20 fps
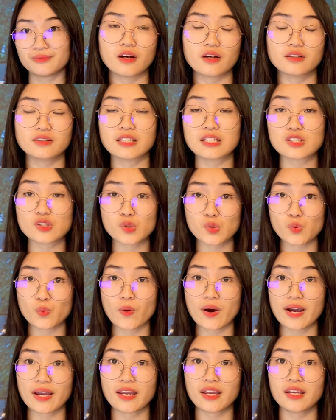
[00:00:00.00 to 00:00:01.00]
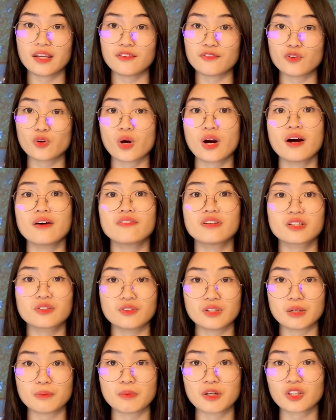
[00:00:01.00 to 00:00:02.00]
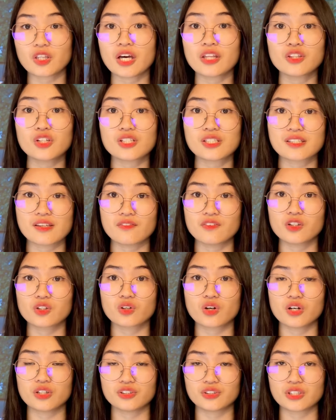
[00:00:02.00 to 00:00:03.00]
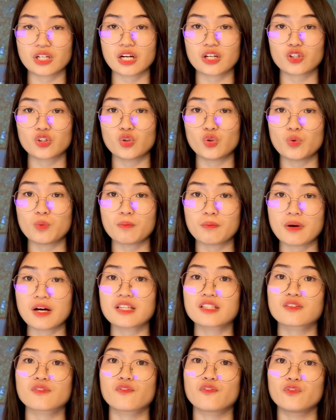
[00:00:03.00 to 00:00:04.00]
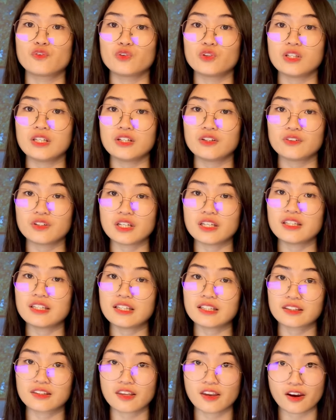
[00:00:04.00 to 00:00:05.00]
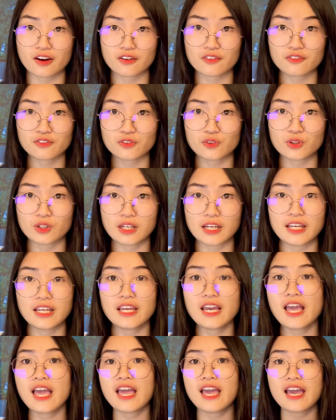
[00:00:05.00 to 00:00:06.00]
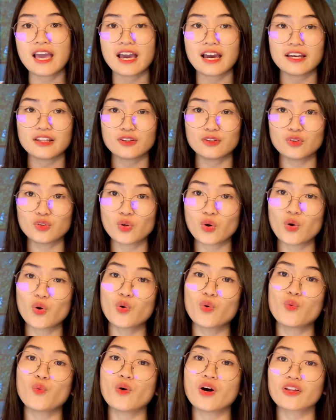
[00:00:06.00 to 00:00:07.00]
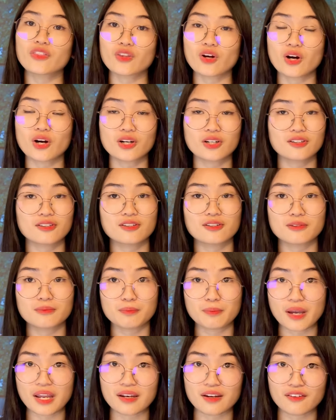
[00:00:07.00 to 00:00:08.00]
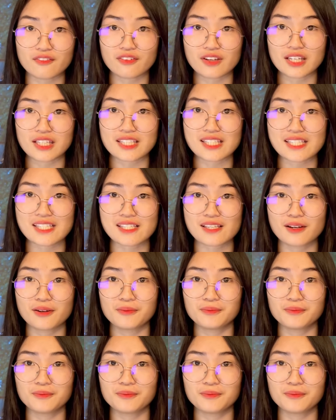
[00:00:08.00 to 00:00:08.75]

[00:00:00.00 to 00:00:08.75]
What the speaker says: That's why if you have agreement under civil contract, you must fully read it carefully and know what are your benefits.